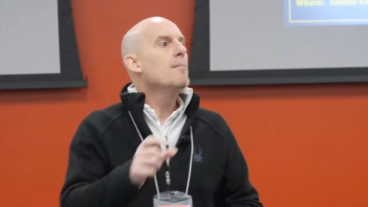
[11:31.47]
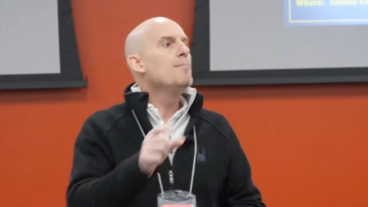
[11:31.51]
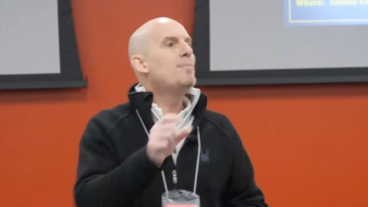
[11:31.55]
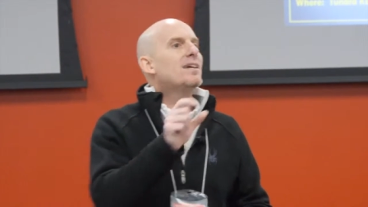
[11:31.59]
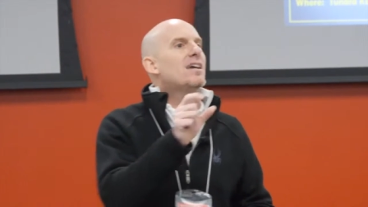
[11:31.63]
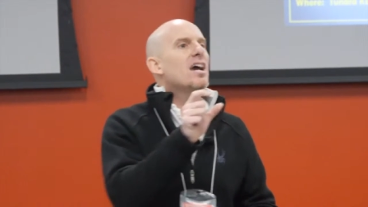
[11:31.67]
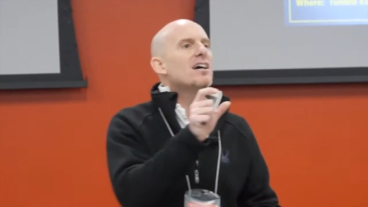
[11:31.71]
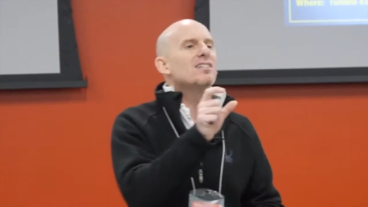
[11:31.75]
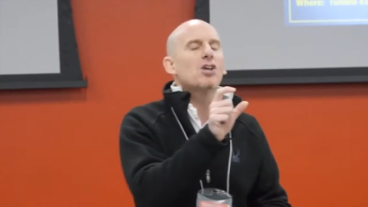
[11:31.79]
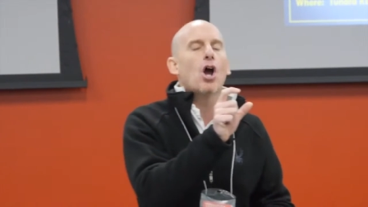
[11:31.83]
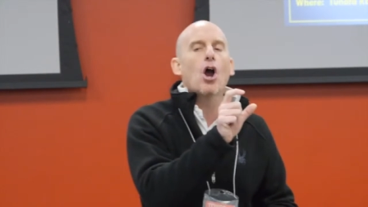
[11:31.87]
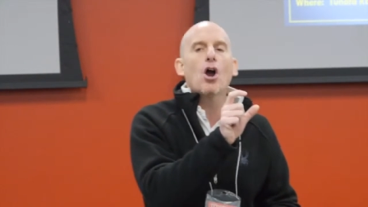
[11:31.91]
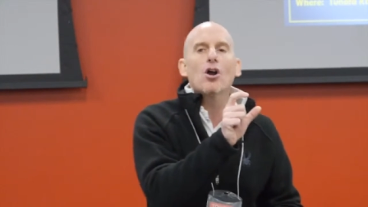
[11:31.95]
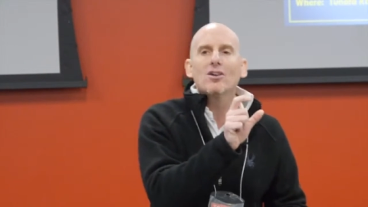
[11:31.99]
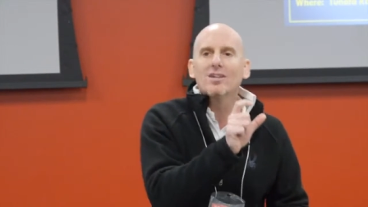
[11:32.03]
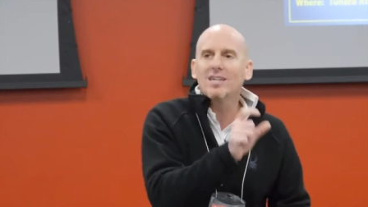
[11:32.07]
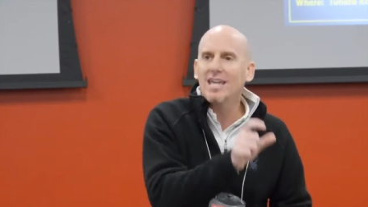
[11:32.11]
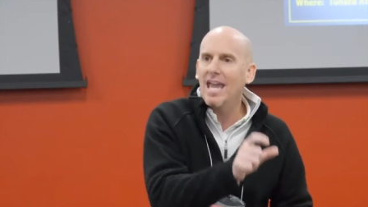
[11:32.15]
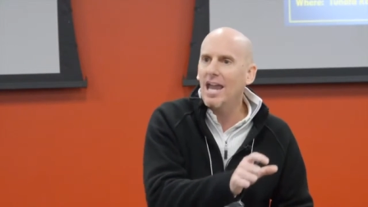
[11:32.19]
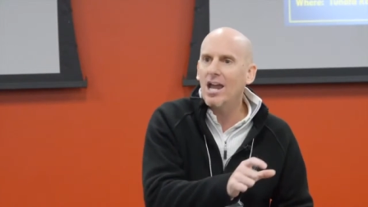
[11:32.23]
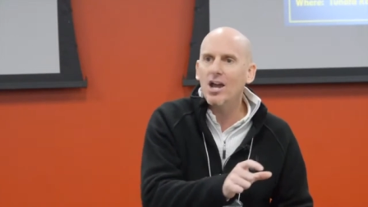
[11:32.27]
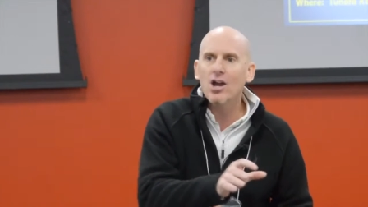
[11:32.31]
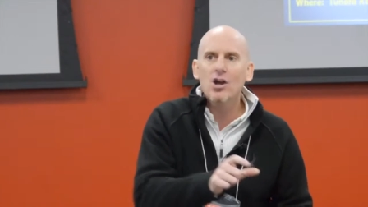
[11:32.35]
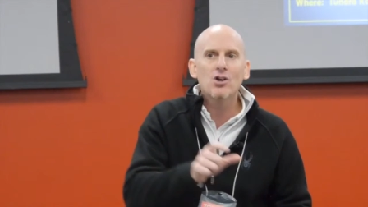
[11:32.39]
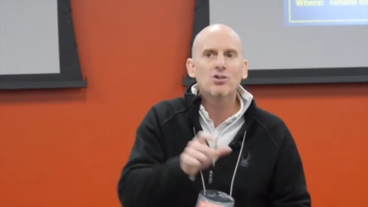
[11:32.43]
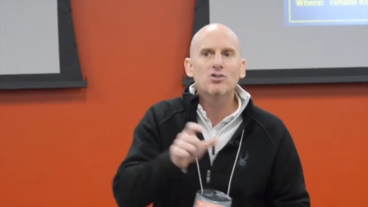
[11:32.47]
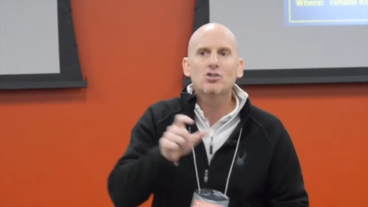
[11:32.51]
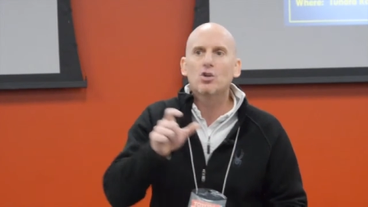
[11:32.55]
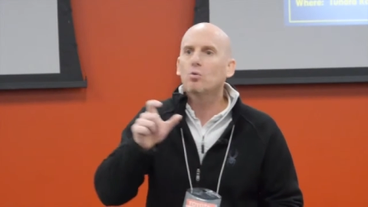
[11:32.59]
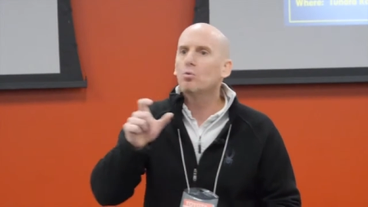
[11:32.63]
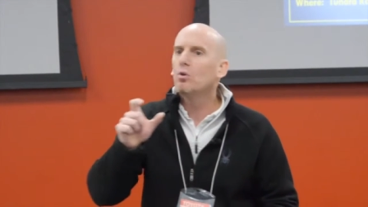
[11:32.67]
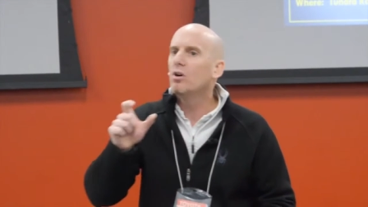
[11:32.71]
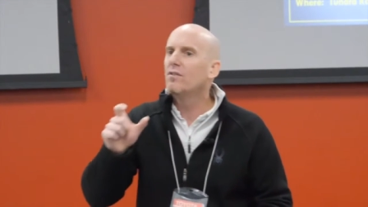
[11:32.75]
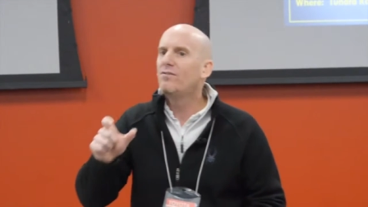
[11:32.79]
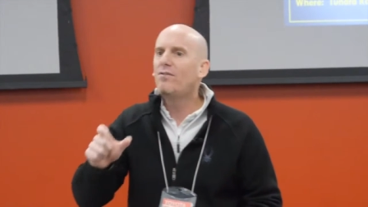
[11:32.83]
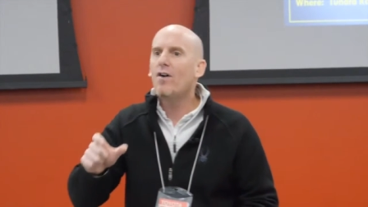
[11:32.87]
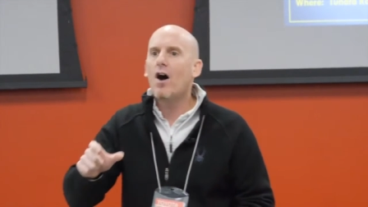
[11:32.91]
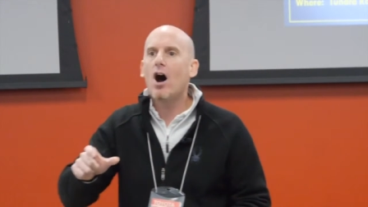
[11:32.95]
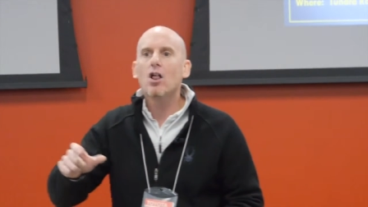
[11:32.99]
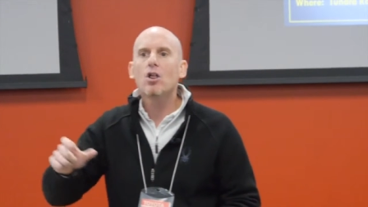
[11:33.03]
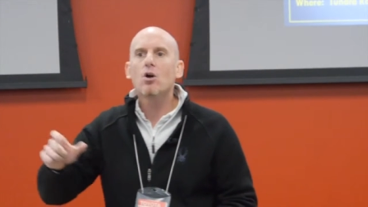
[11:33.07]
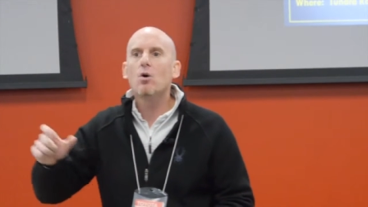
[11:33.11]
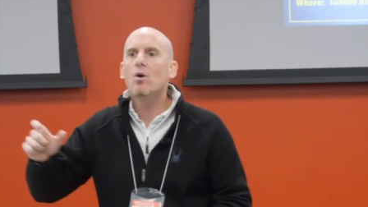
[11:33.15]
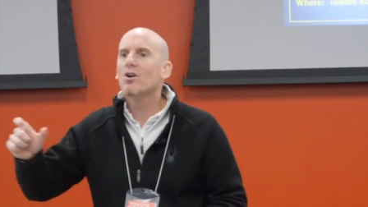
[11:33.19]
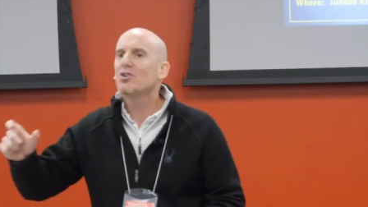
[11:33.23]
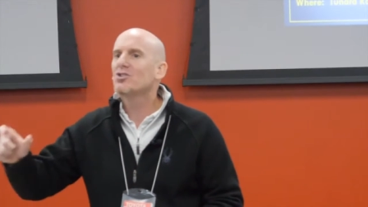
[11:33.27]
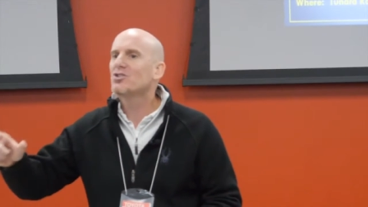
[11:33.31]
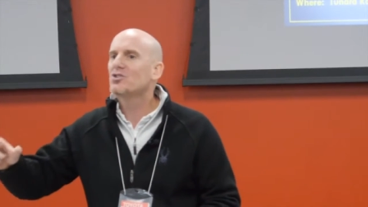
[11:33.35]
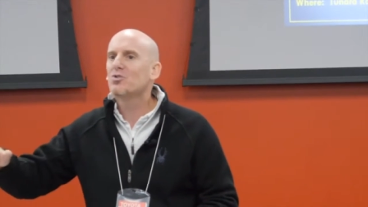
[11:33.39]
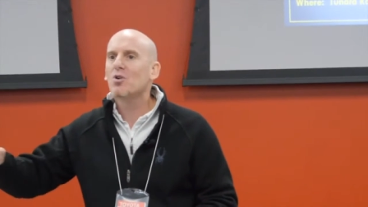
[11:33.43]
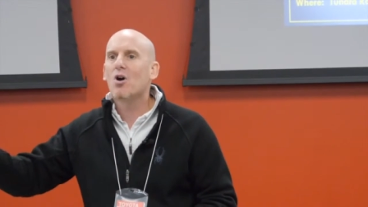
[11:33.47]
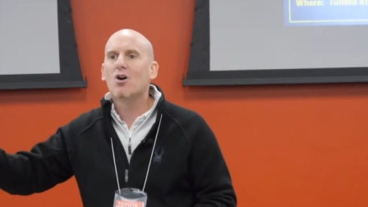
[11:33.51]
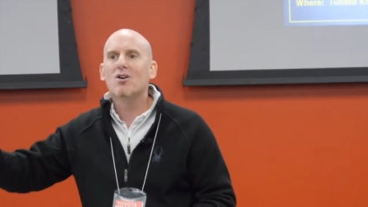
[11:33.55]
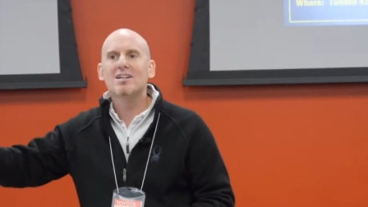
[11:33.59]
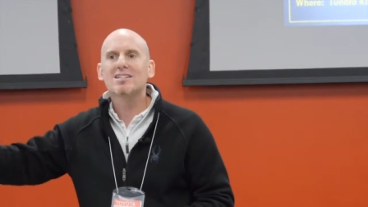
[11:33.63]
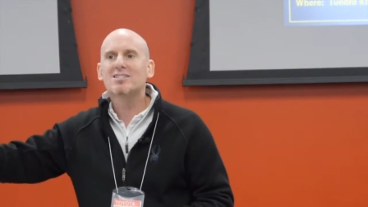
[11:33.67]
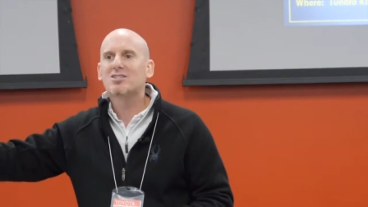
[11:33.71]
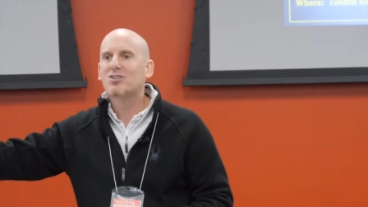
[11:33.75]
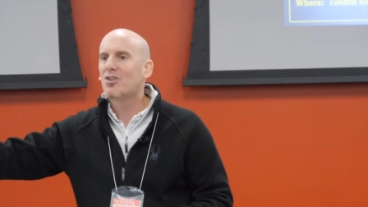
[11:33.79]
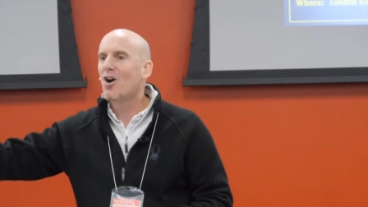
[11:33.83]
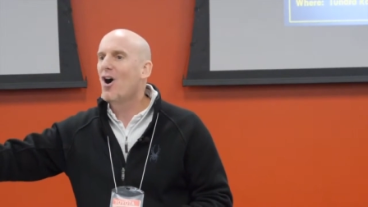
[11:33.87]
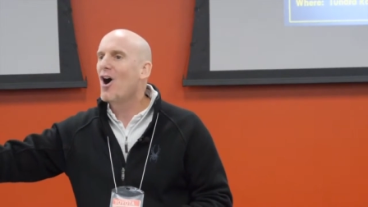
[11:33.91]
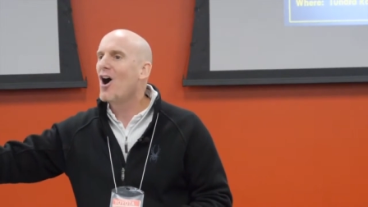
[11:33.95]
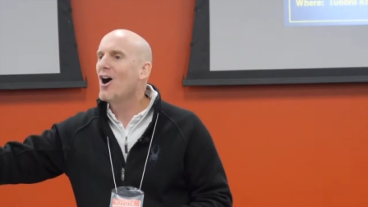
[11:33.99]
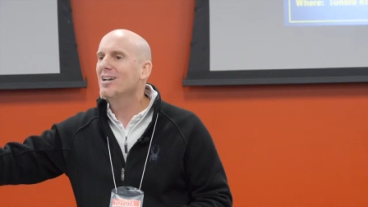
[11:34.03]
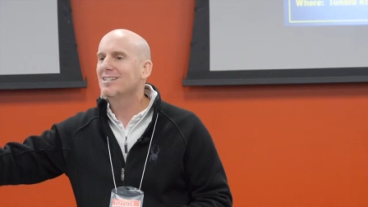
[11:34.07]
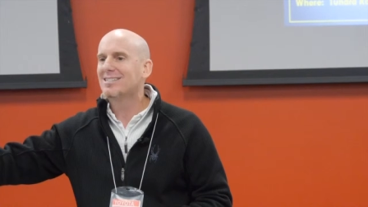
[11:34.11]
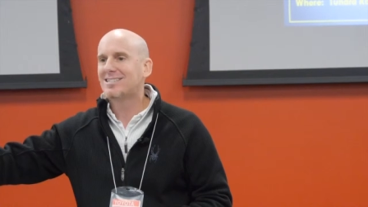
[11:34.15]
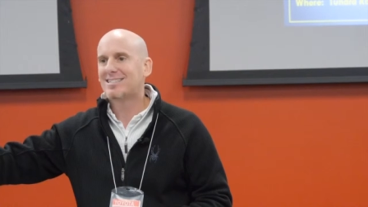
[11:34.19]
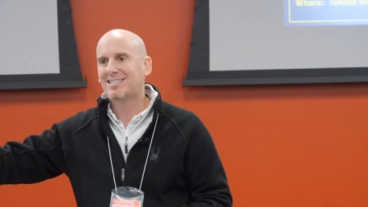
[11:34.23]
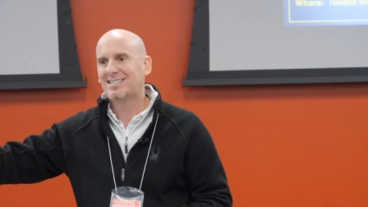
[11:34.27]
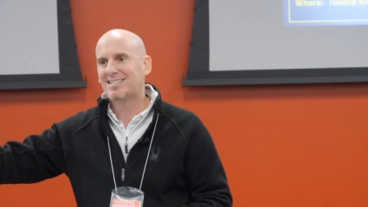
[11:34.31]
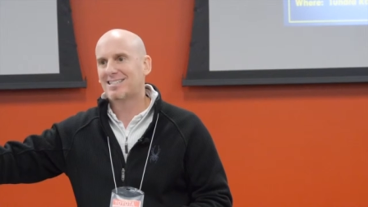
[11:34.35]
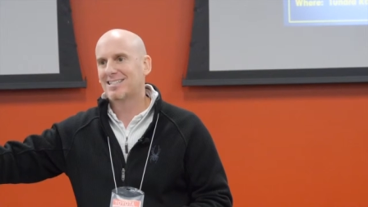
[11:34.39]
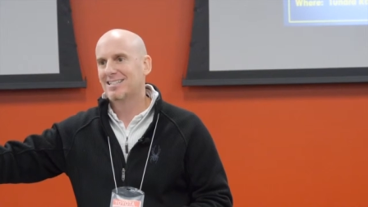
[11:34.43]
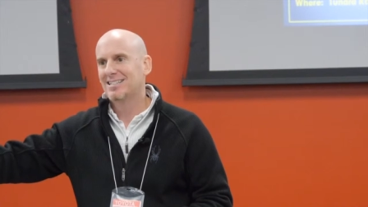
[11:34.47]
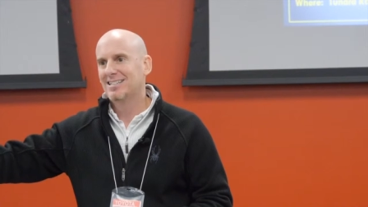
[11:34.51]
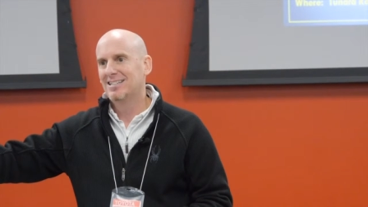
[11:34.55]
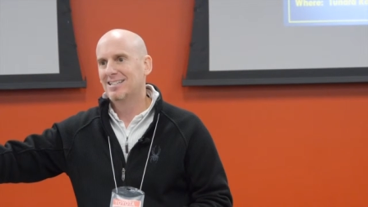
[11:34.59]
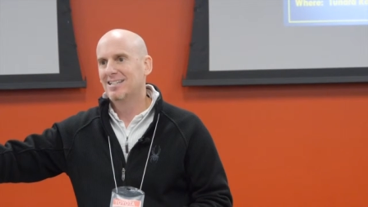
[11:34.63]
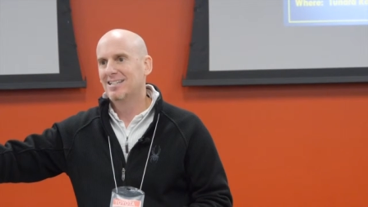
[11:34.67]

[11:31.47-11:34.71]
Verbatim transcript: Because our character will follow our strongest thoughts.